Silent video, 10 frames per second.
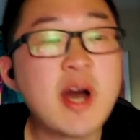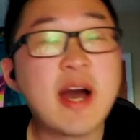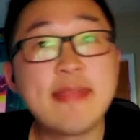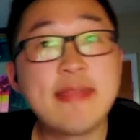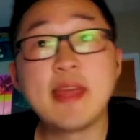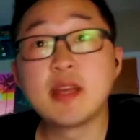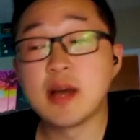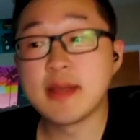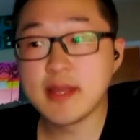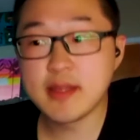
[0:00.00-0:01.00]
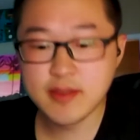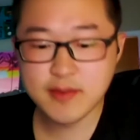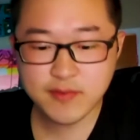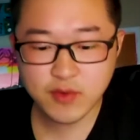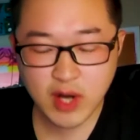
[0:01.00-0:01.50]
I think
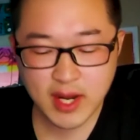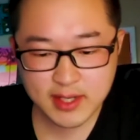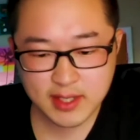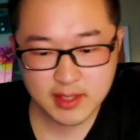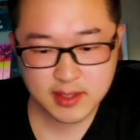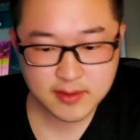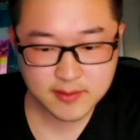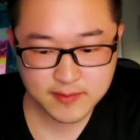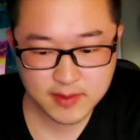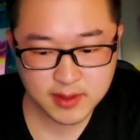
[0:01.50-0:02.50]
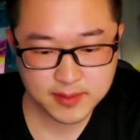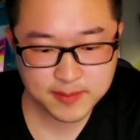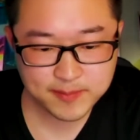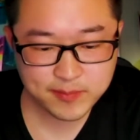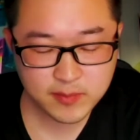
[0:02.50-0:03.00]
the variety of
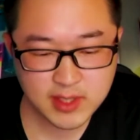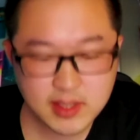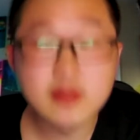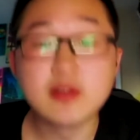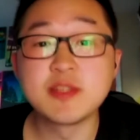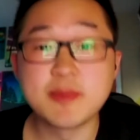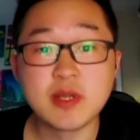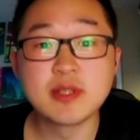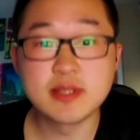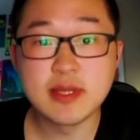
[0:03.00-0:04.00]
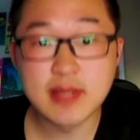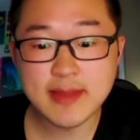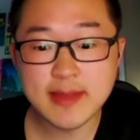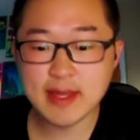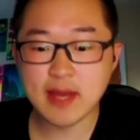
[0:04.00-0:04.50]
clinical experience, I
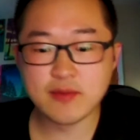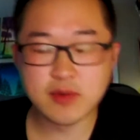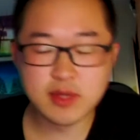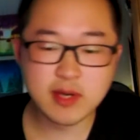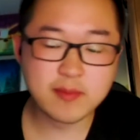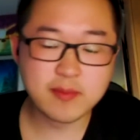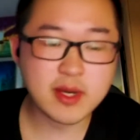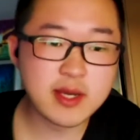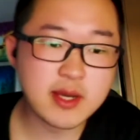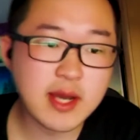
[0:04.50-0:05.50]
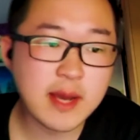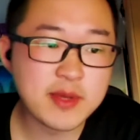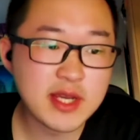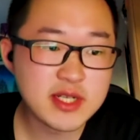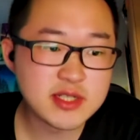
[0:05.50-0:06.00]
think that really helped my
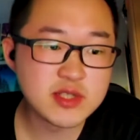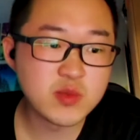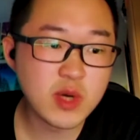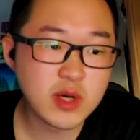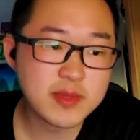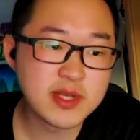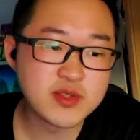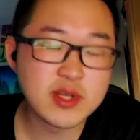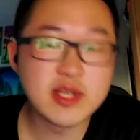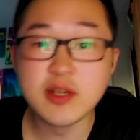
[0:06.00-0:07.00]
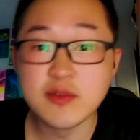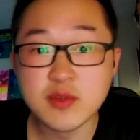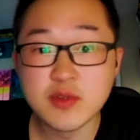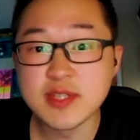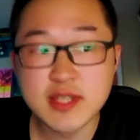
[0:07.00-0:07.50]
application as well, because during
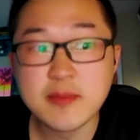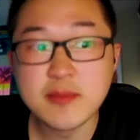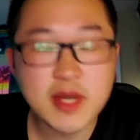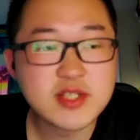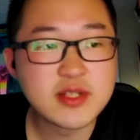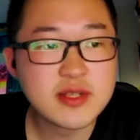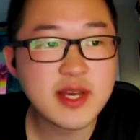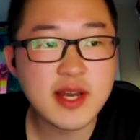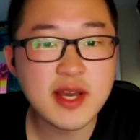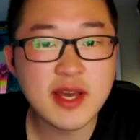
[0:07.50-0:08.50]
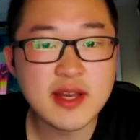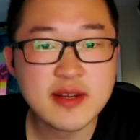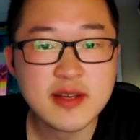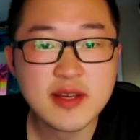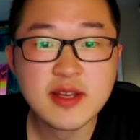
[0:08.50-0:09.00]
interviews they did mention that I had
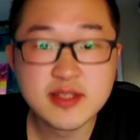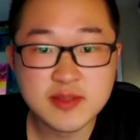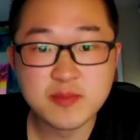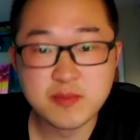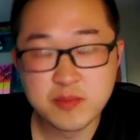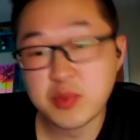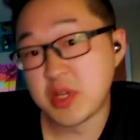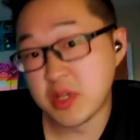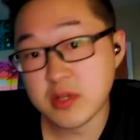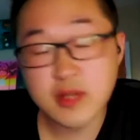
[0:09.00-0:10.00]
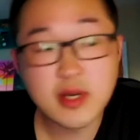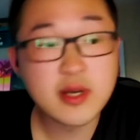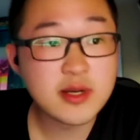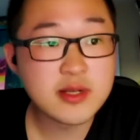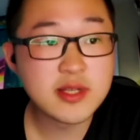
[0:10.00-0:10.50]
some pretty good
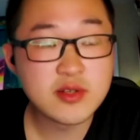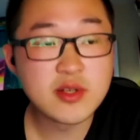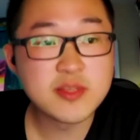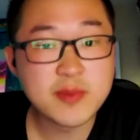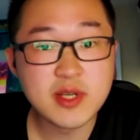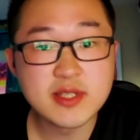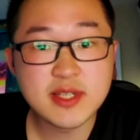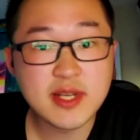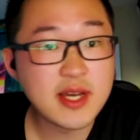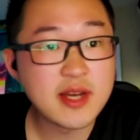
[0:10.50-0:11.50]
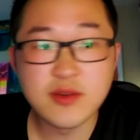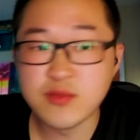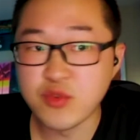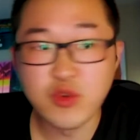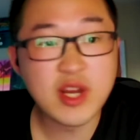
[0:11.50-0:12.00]
clinical experience, and I got
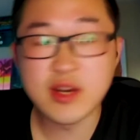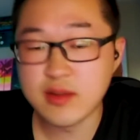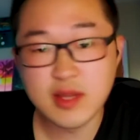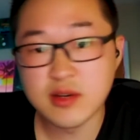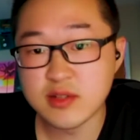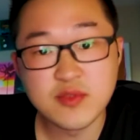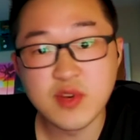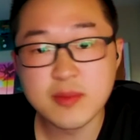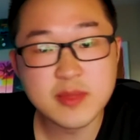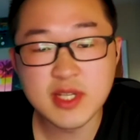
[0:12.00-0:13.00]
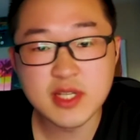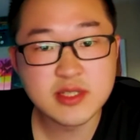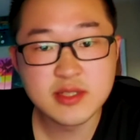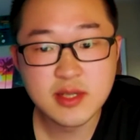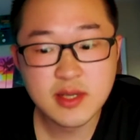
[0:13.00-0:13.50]
great letters of recommendation.